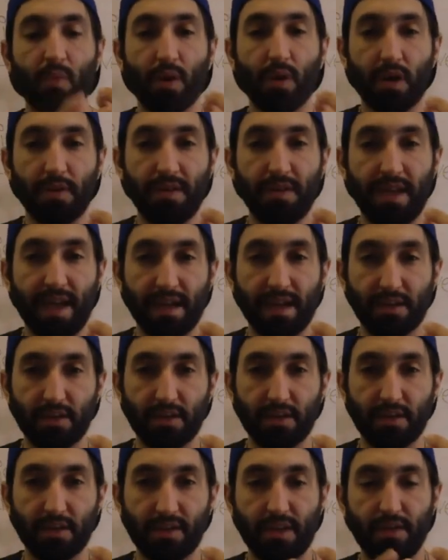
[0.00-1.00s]
What are the
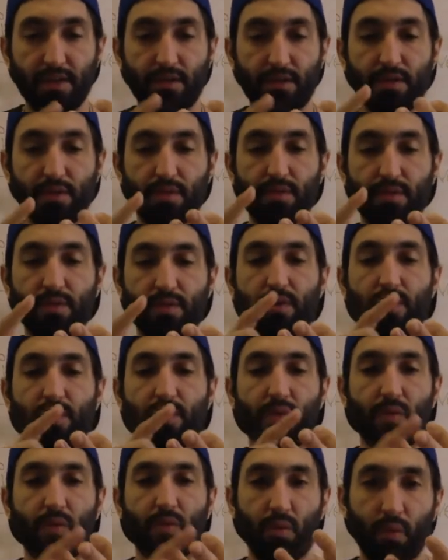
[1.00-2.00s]
actions that you do?
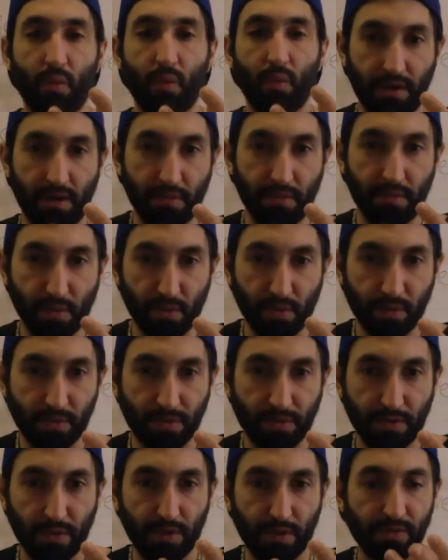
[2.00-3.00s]
What are the
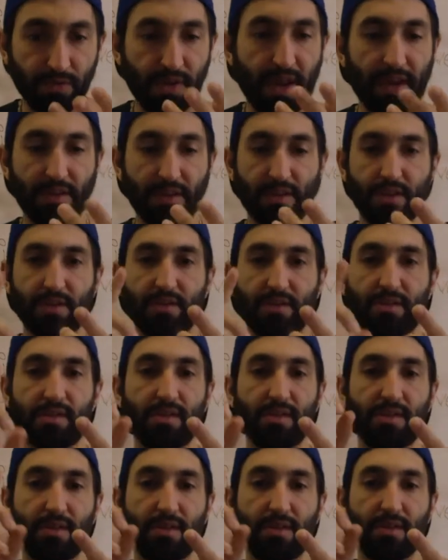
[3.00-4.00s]
rules for those
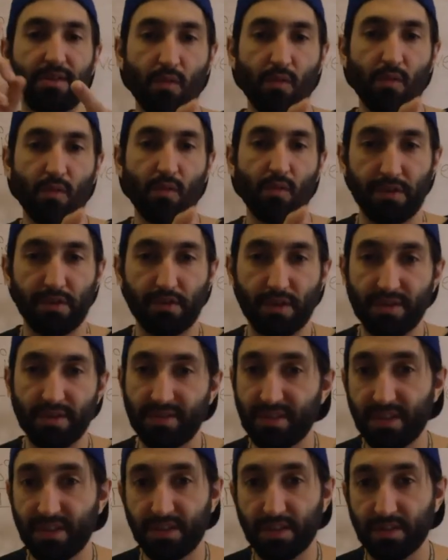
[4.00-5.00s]
actions? What are the
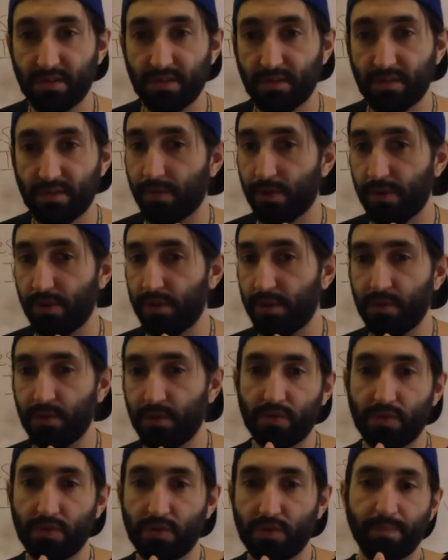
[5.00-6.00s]
transitions for
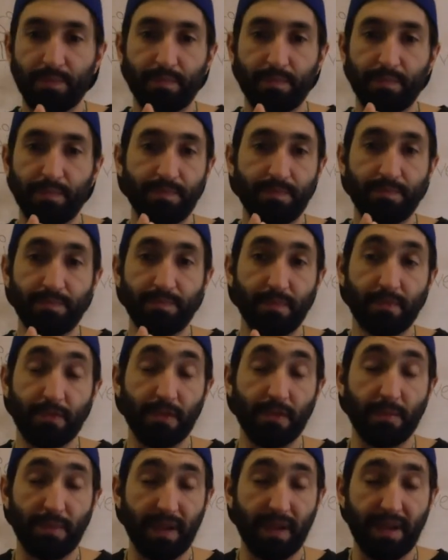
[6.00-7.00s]
those
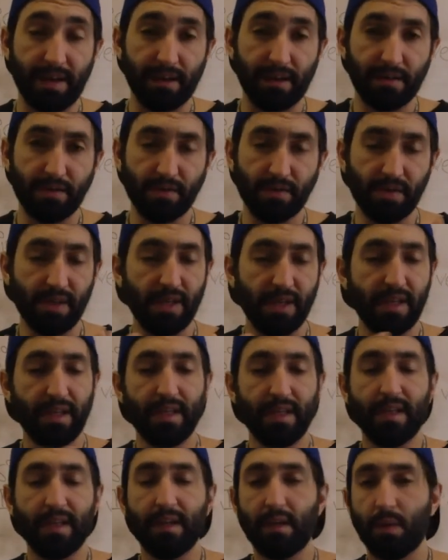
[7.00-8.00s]
for the players?
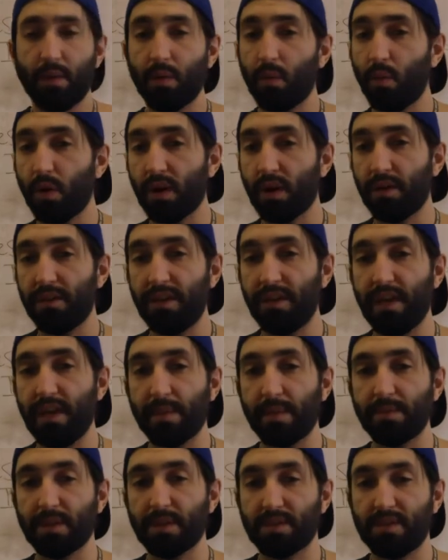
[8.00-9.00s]
What are
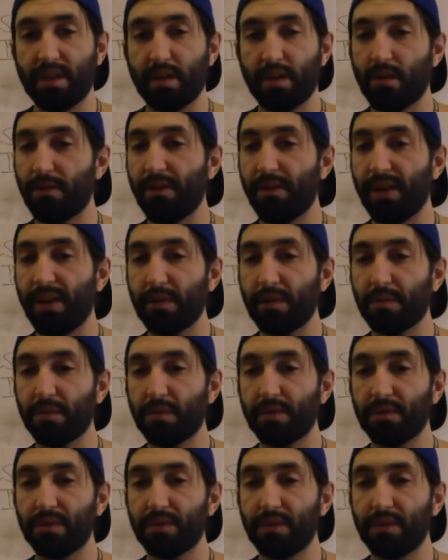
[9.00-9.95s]
the objects that are available?